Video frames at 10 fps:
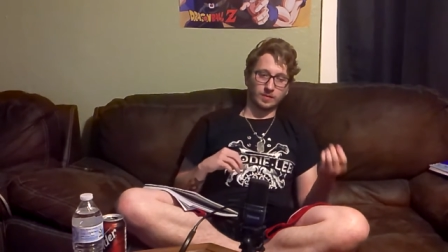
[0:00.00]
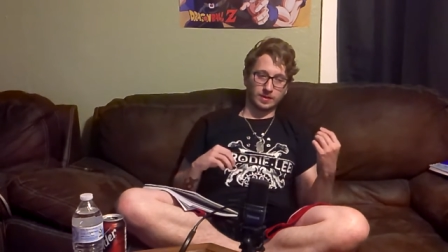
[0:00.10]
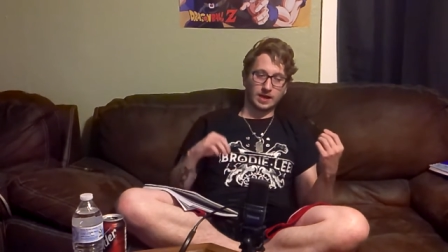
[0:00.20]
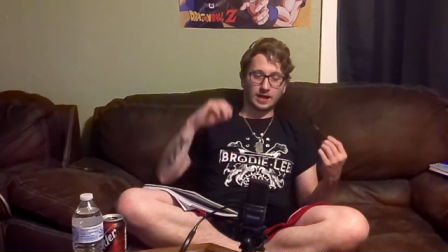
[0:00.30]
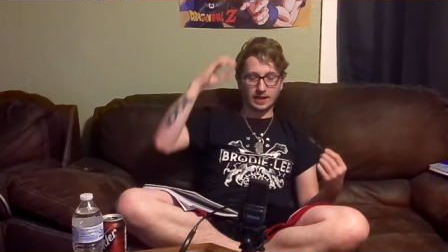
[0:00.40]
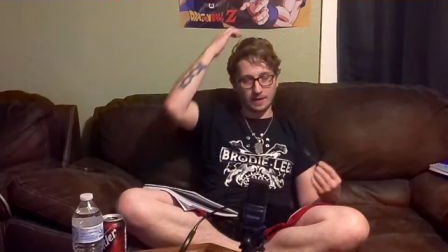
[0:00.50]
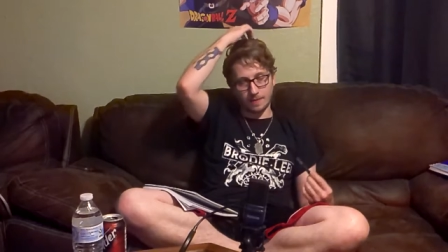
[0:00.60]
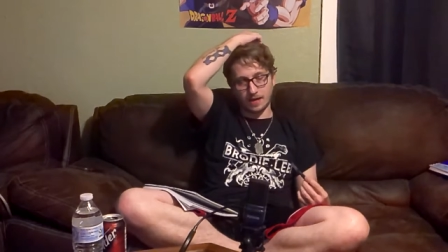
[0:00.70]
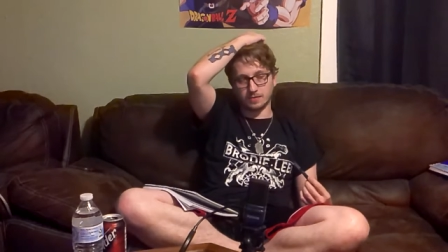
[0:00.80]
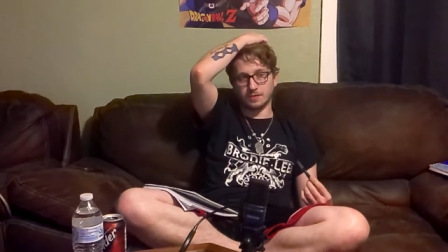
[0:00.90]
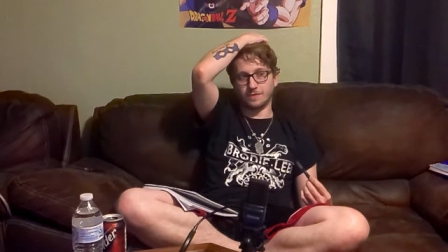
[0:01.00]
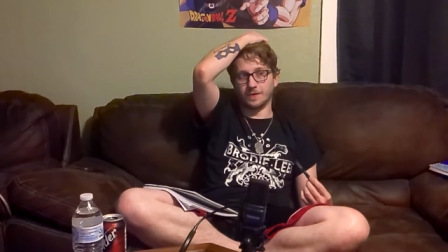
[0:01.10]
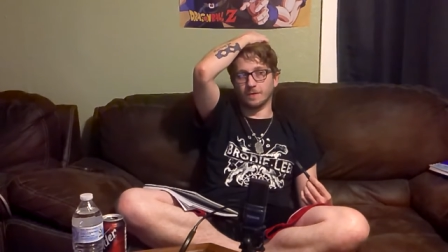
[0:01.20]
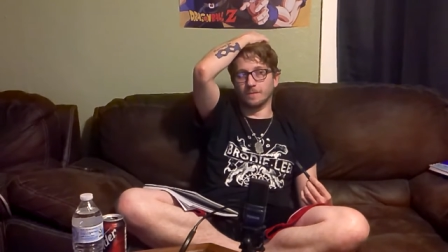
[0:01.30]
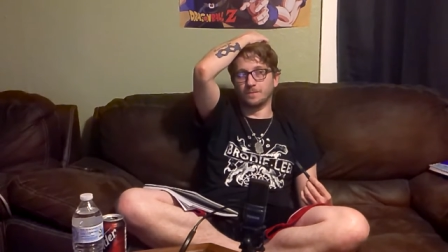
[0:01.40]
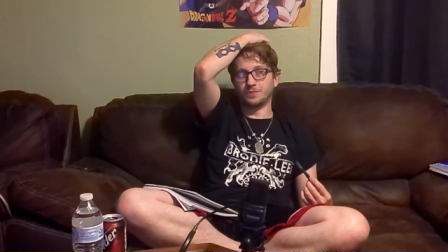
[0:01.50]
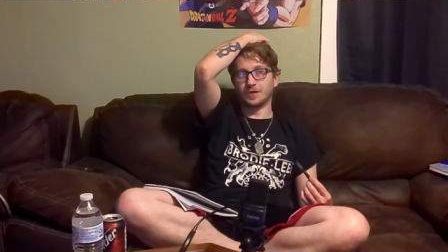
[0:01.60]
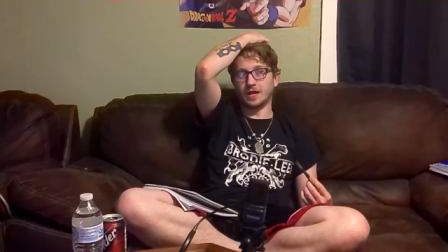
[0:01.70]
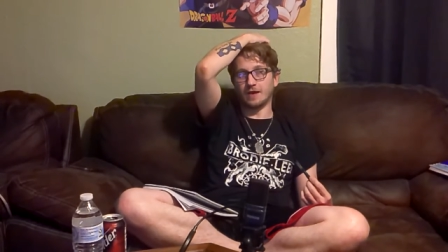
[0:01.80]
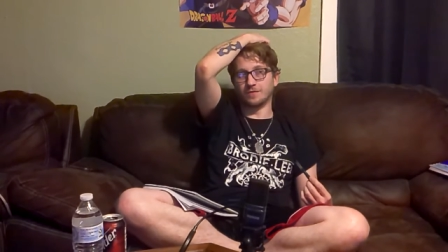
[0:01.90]
kind of came back to the film
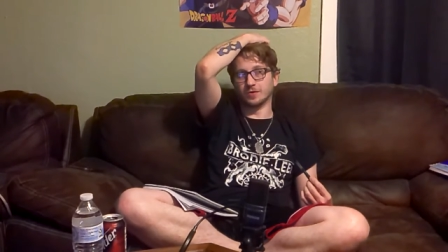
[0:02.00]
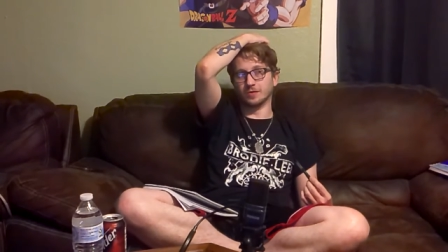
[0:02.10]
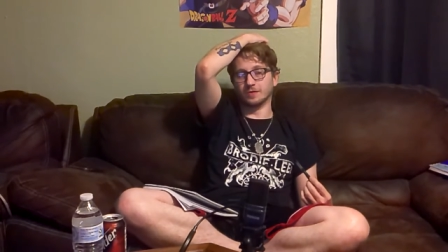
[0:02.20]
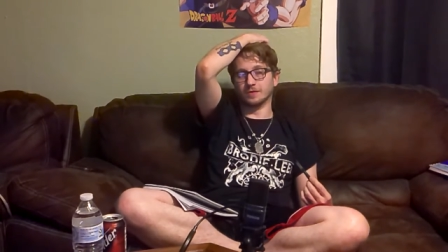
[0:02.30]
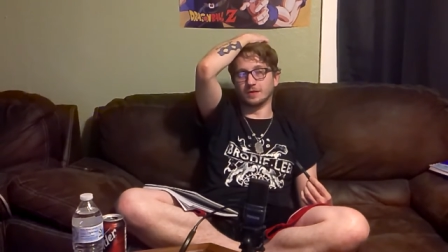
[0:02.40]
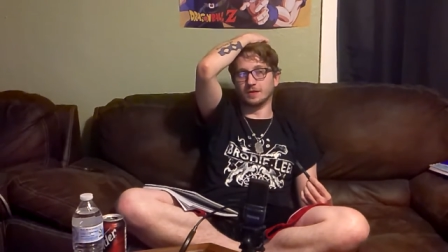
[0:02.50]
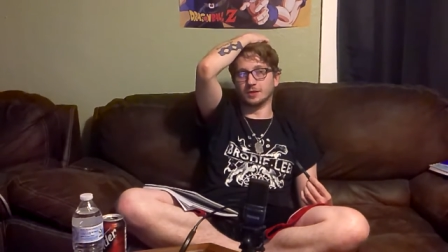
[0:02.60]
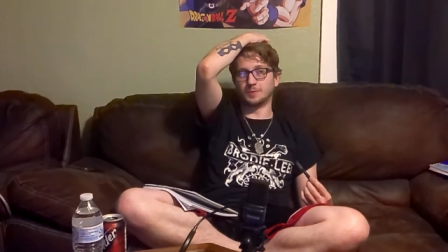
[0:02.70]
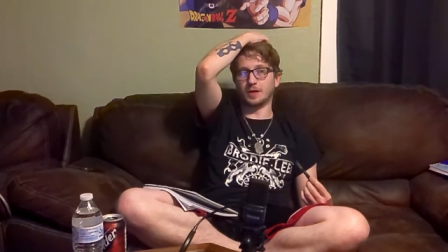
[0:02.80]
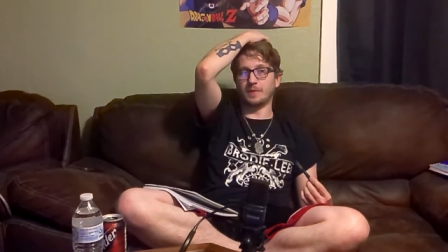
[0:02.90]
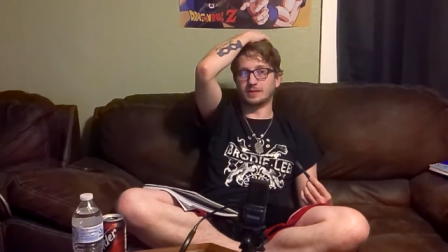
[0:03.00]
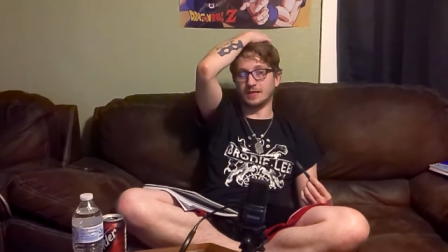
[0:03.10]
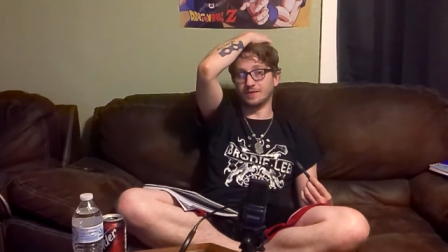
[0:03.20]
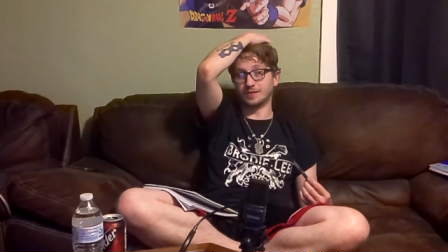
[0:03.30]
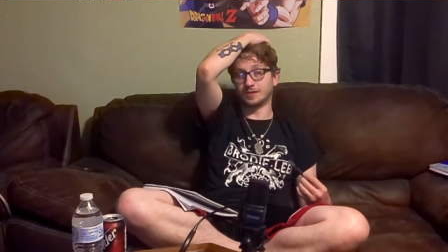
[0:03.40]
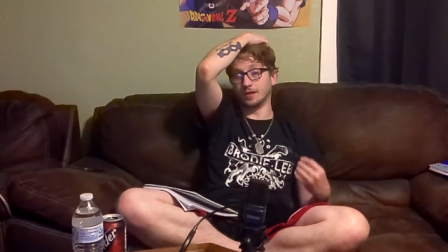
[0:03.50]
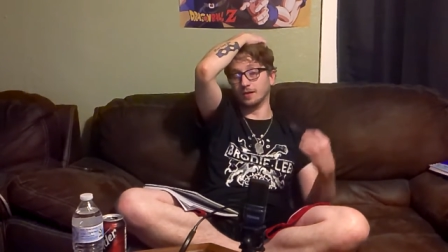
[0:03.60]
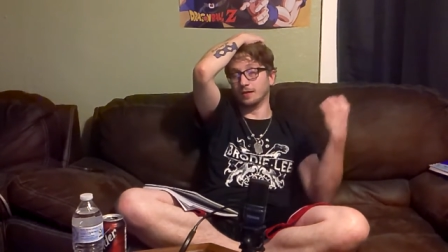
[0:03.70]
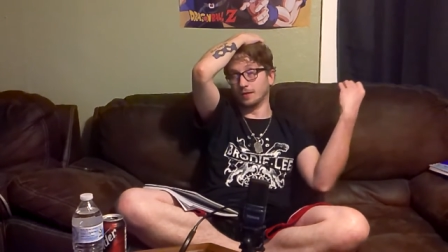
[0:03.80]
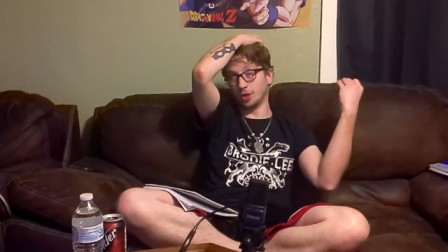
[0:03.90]
after Spider-Man saved his
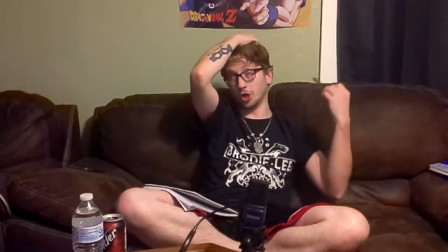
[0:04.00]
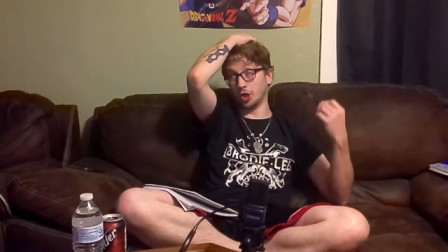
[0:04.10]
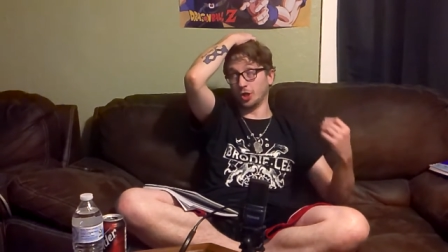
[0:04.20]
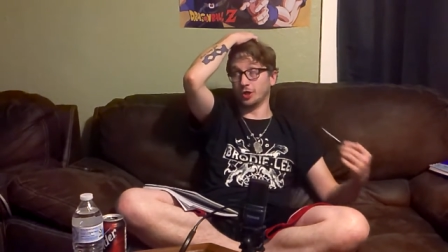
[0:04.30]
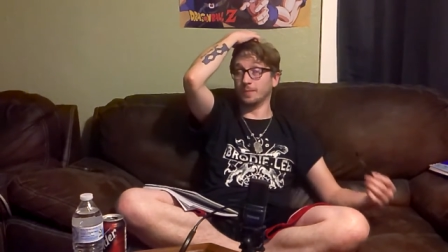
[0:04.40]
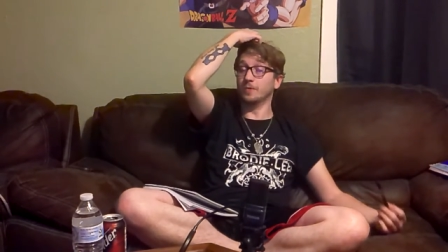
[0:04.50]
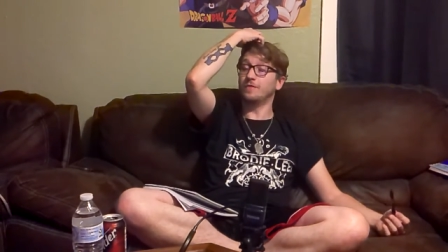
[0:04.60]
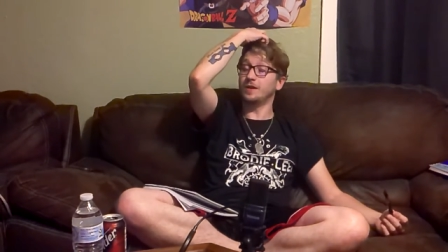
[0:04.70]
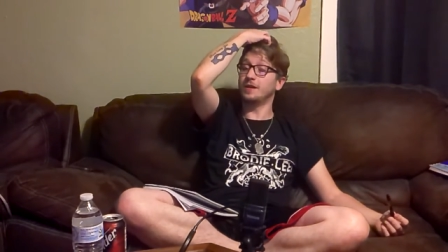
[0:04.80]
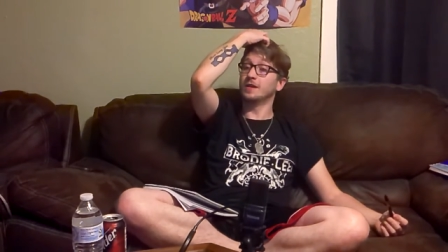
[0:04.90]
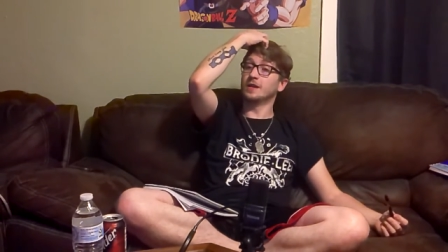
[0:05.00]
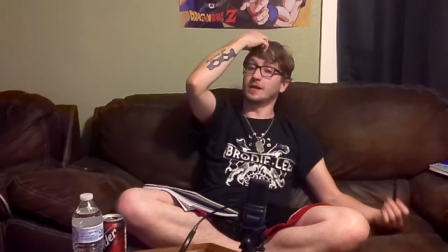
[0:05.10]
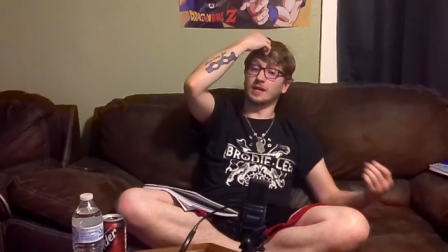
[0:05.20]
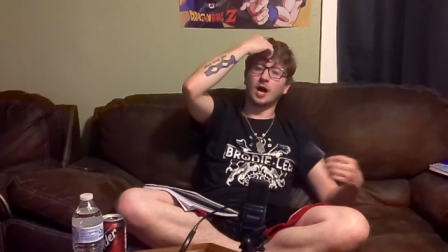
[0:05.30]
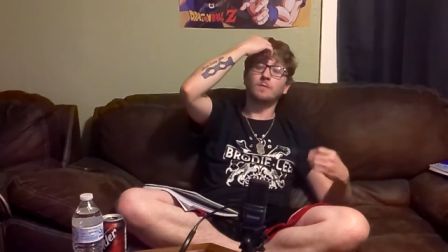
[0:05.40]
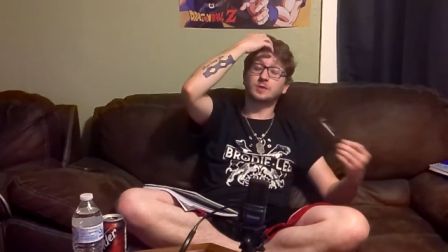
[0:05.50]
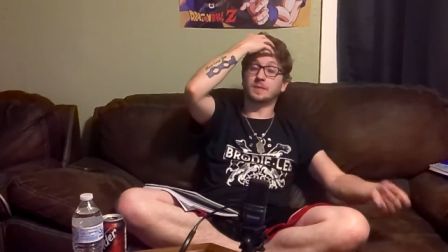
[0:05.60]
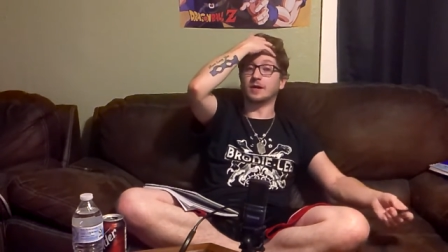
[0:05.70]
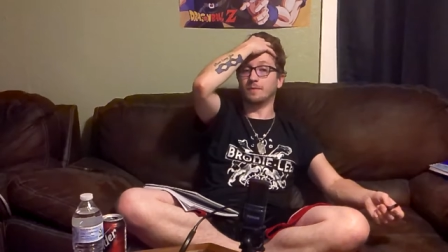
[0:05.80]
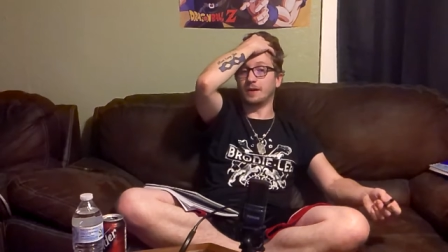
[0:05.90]
son earlier in the movie and helped
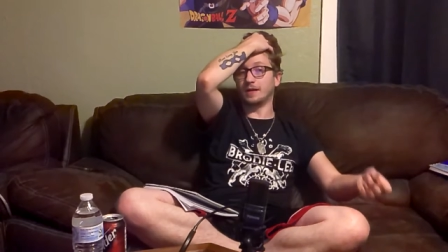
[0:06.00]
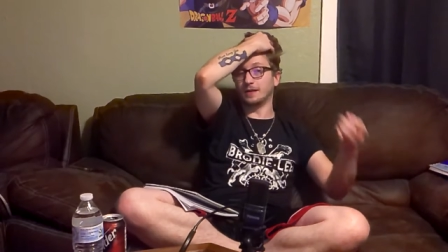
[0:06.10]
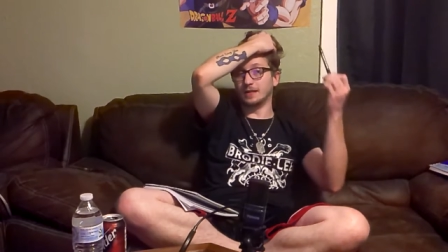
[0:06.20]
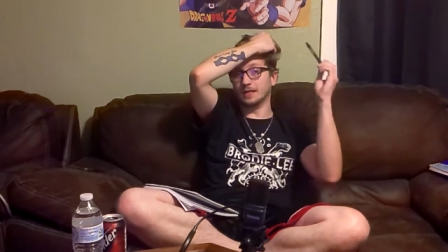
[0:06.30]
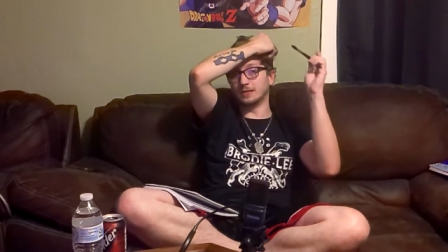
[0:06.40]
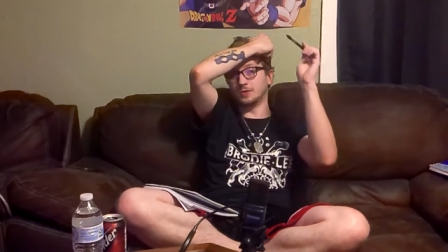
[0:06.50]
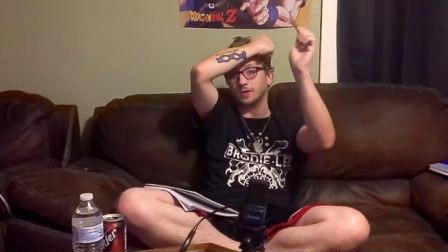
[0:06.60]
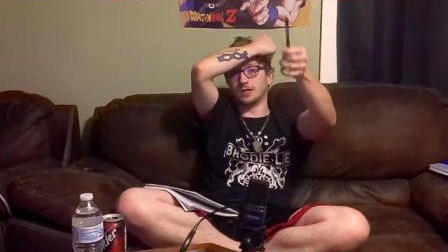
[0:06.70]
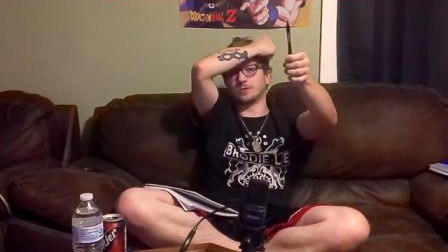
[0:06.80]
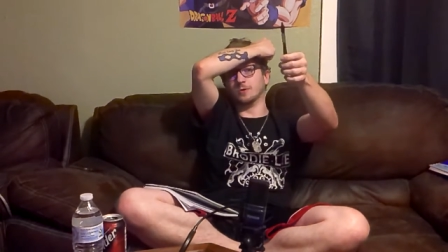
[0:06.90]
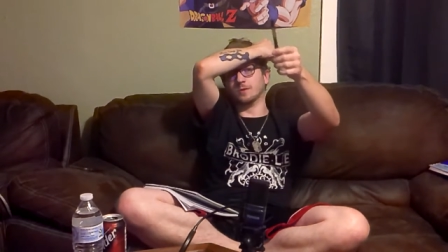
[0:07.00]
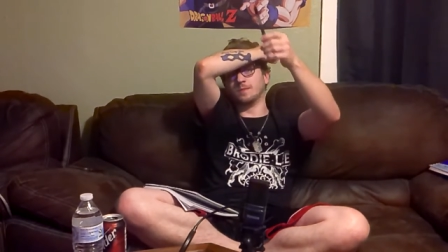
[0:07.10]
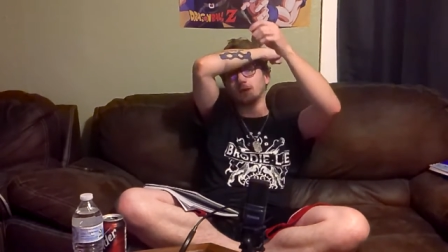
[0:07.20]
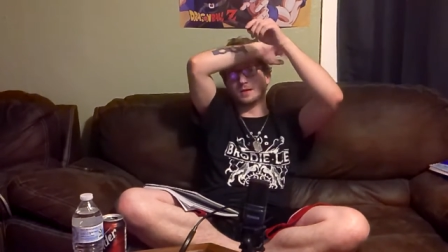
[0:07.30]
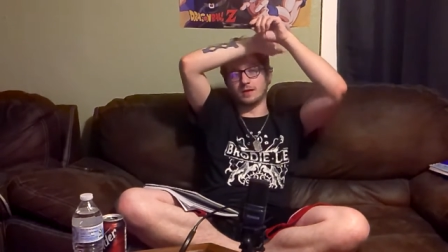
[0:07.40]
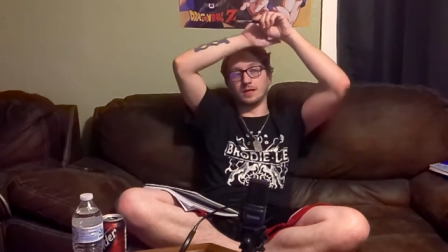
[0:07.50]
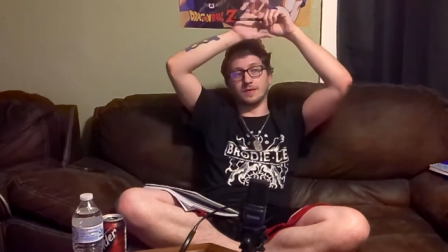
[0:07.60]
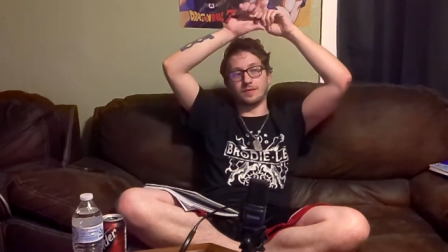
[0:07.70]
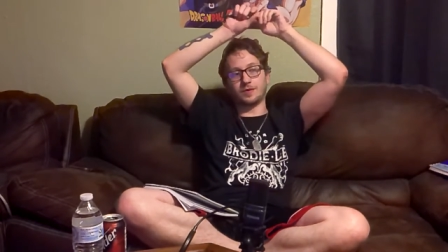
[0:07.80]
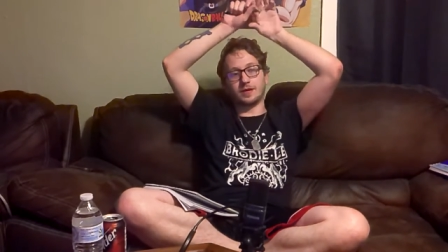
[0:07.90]
Spider-Man get to Oscorp and
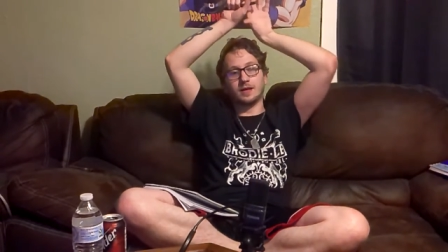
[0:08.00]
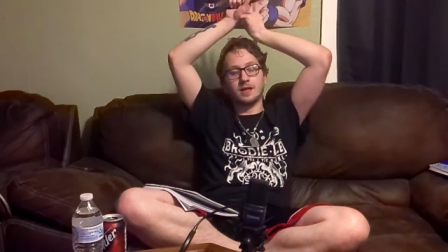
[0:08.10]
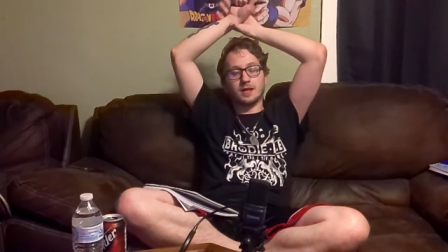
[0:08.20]
everything.